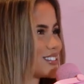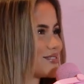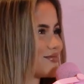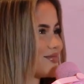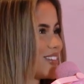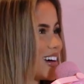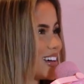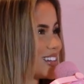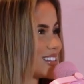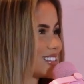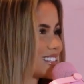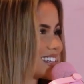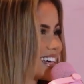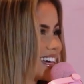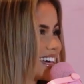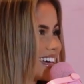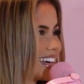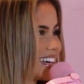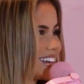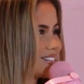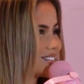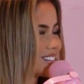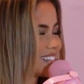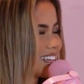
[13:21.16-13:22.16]

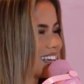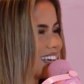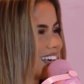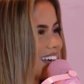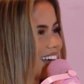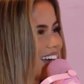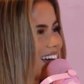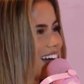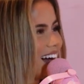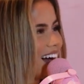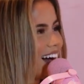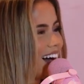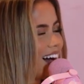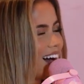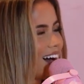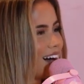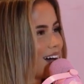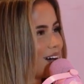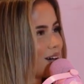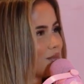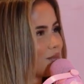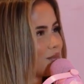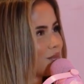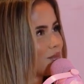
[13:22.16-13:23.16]
Maldives.
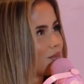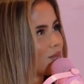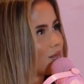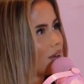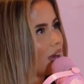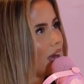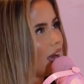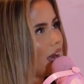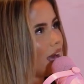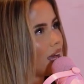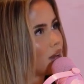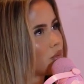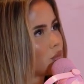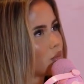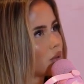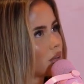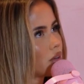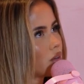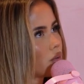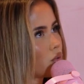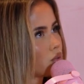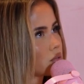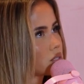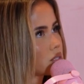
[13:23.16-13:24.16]
And we
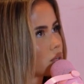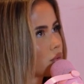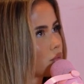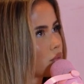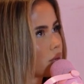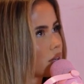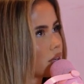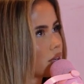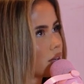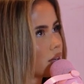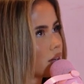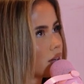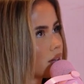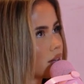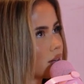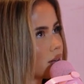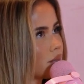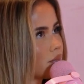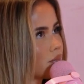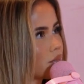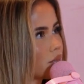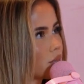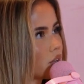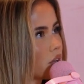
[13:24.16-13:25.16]
also want to
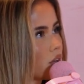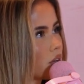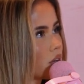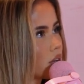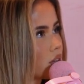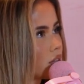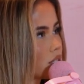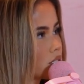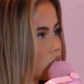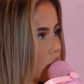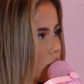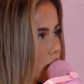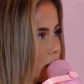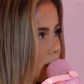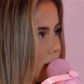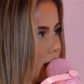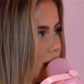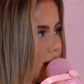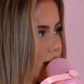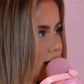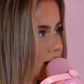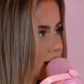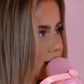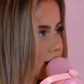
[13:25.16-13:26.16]
go to the
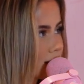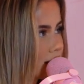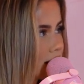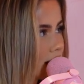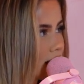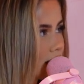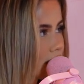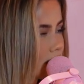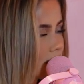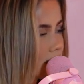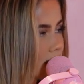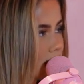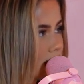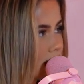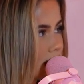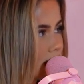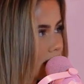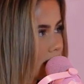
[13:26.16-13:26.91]
Dolomites in Italy.